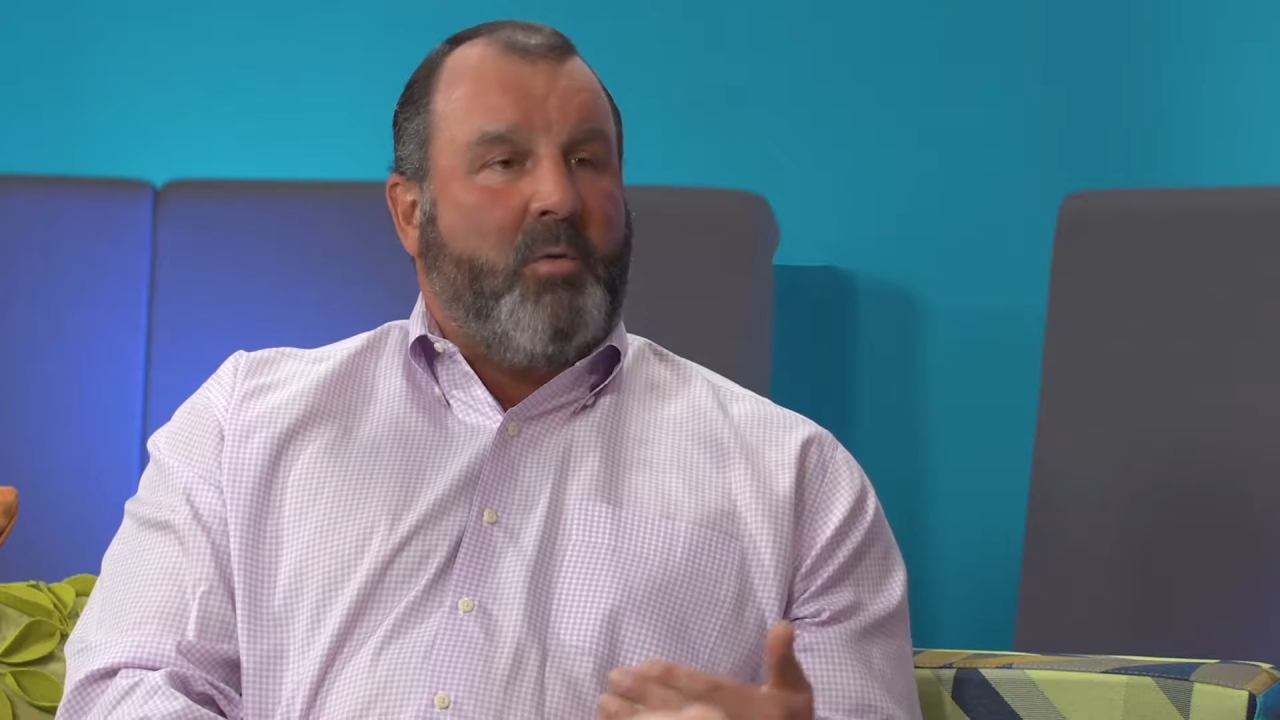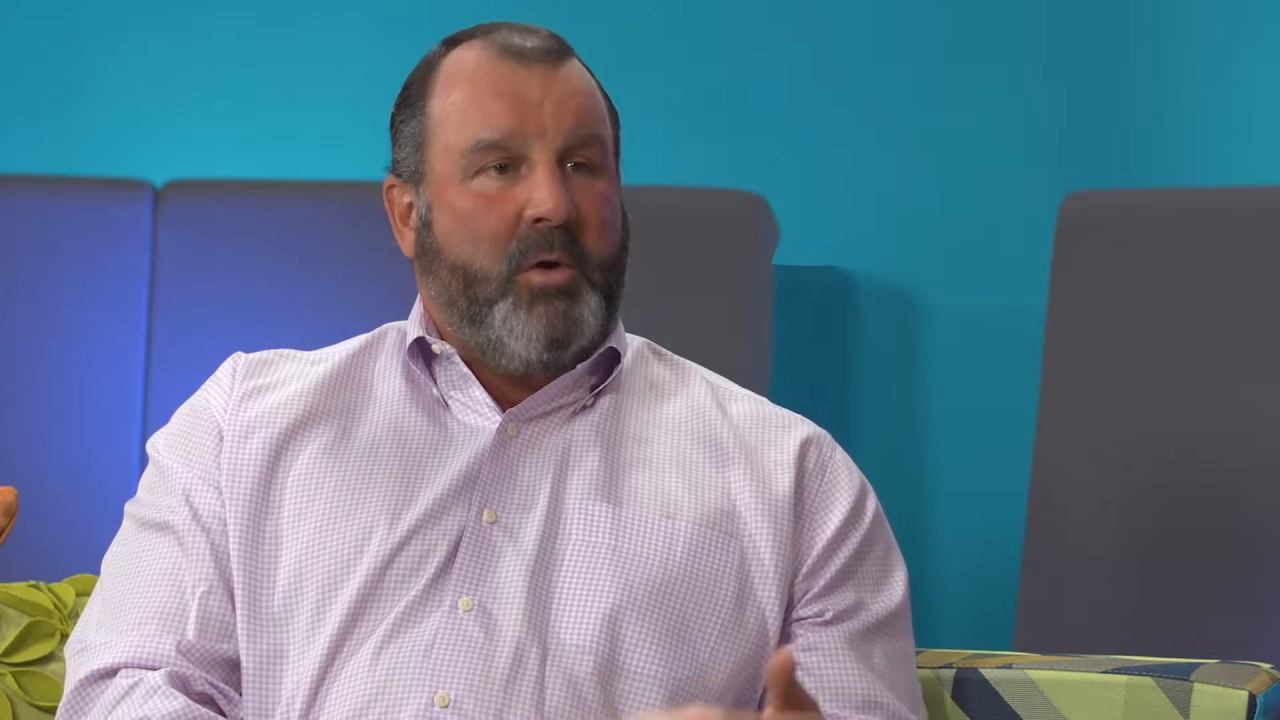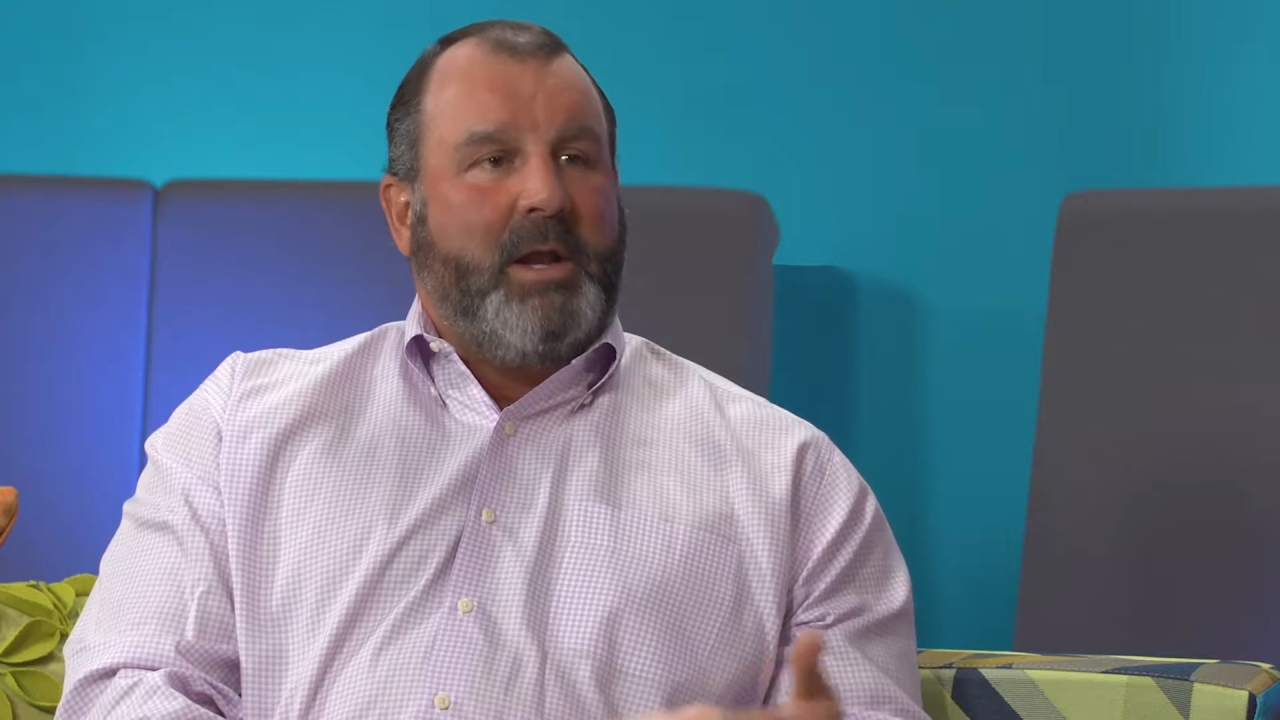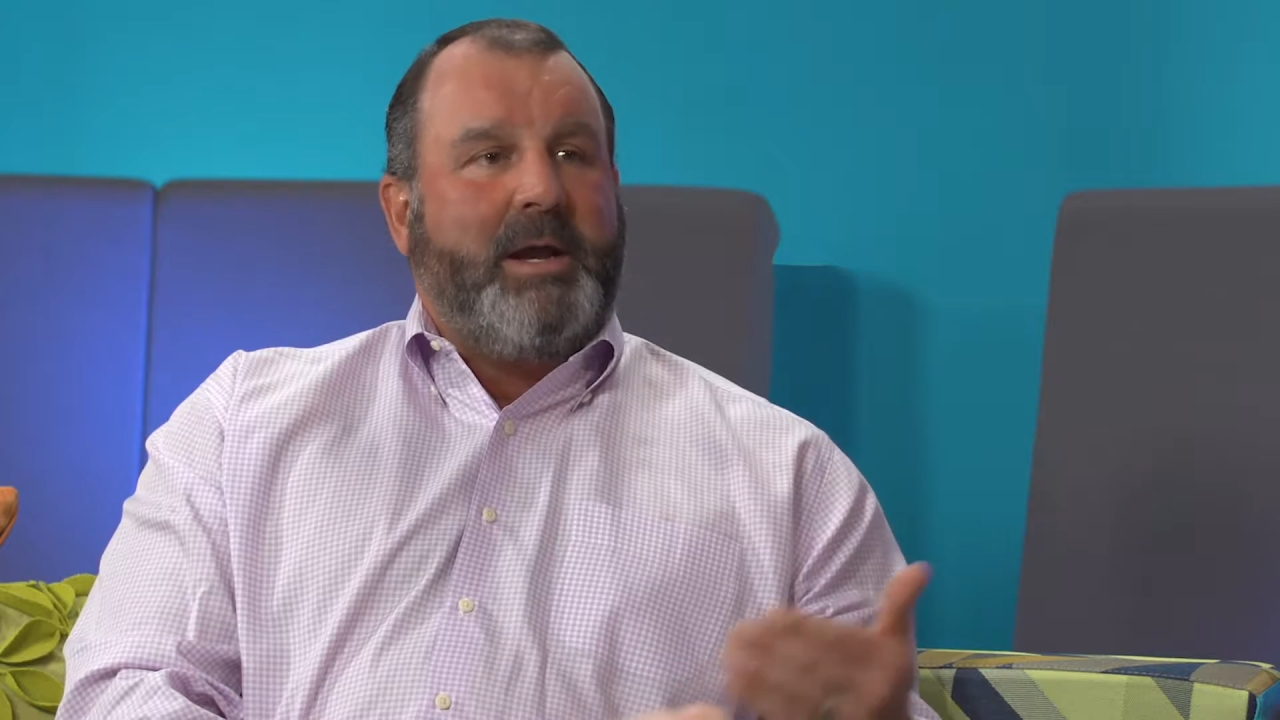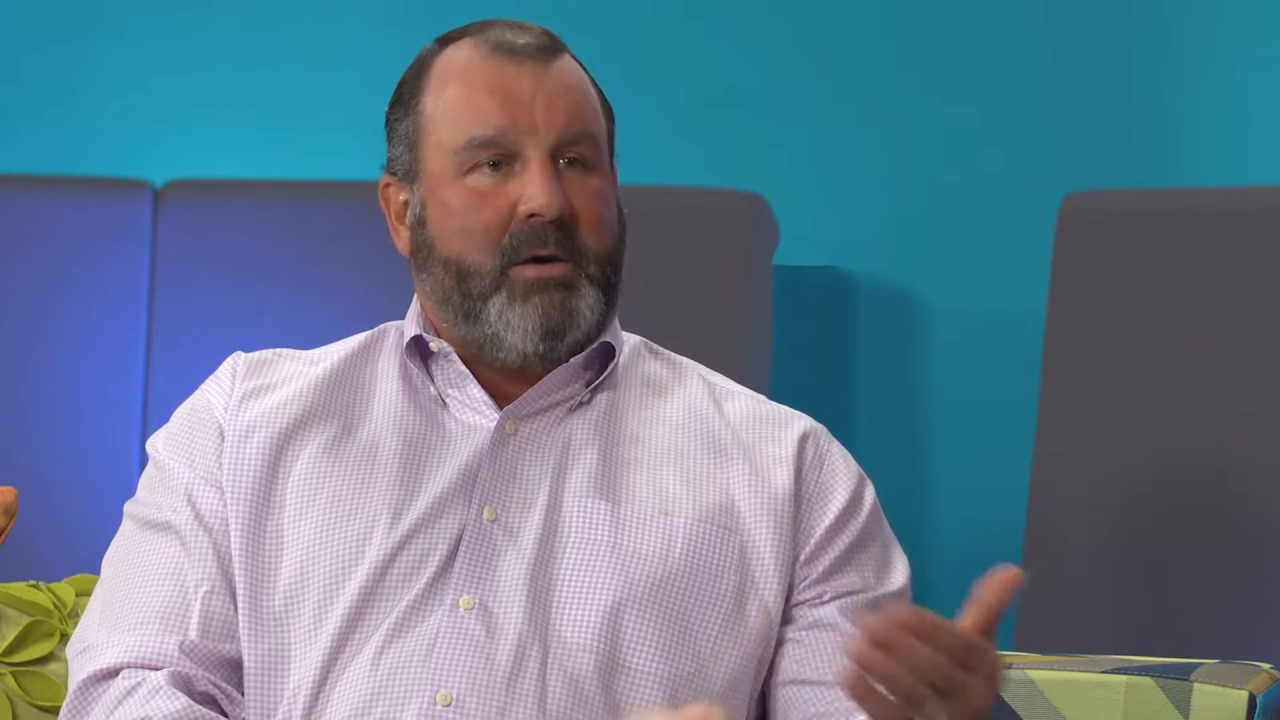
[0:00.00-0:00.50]

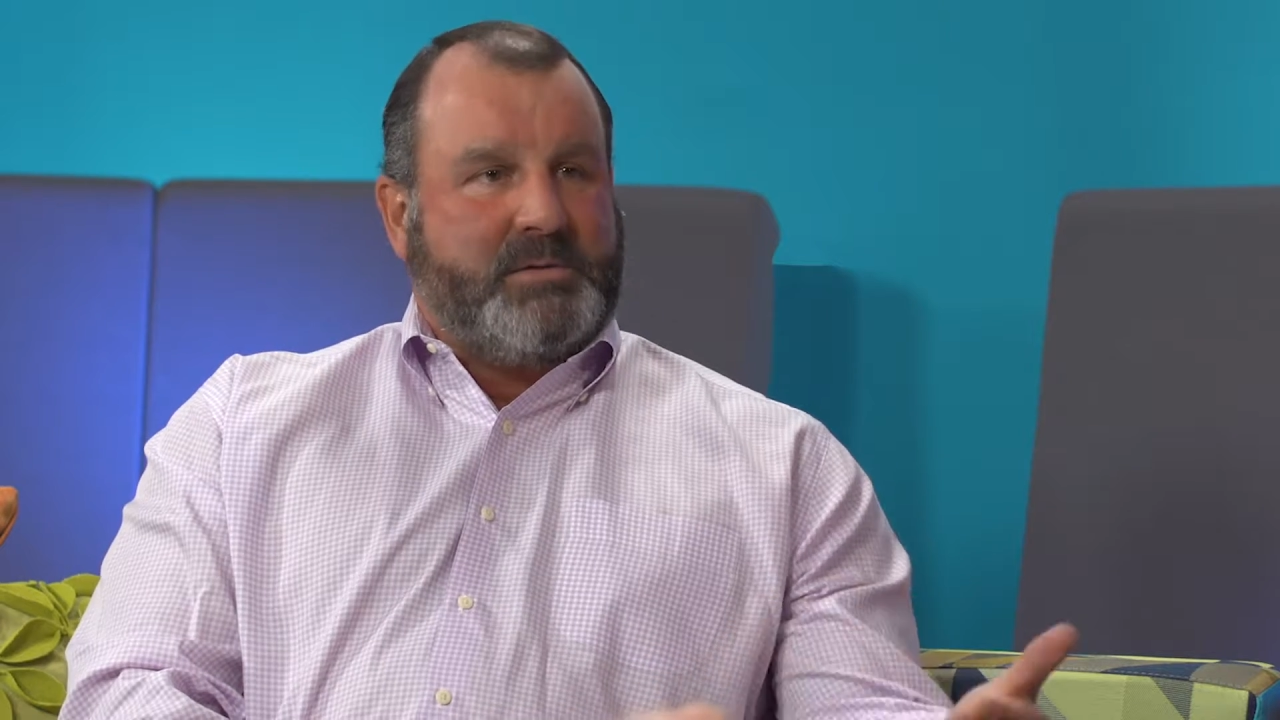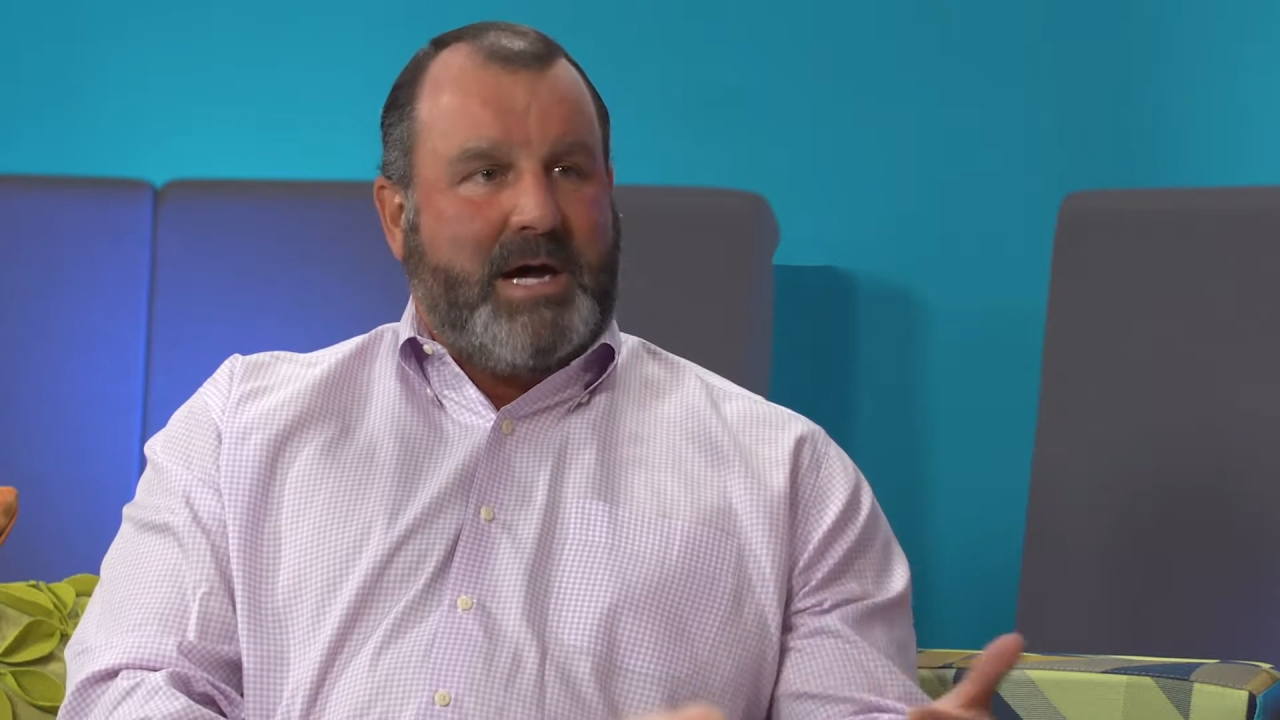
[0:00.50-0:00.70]
really on